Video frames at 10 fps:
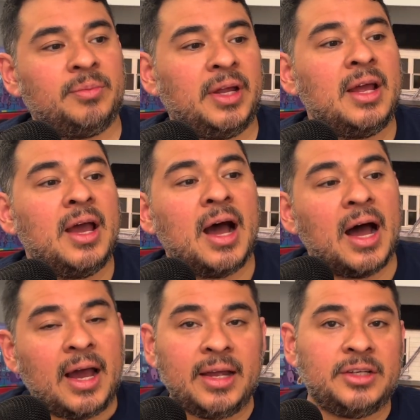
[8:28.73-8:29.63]
But
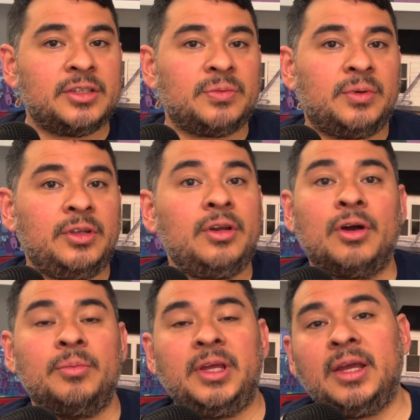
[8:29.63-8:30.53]
I just,
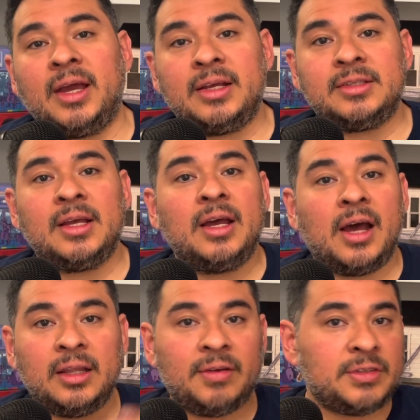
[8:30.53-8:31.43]
me, guys,
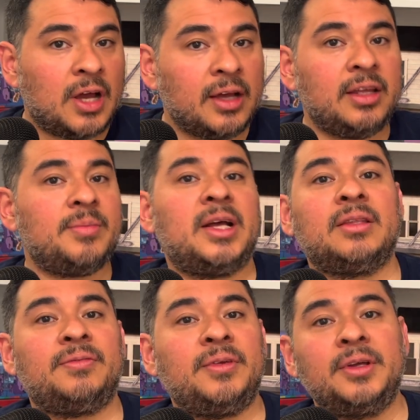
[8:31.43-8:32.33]
I love talking about the
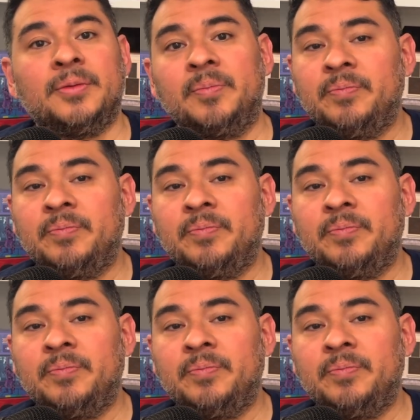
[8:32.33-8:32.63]
film.